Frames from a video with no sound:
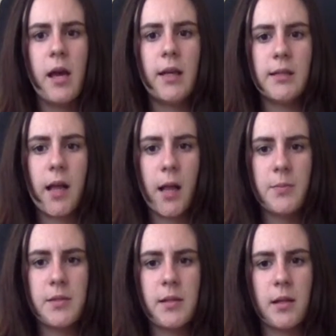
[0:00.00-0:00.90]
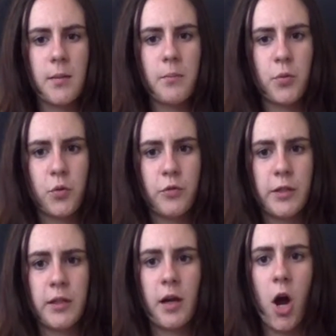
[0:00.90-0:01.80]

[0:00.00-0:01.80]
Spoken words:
It helps in improving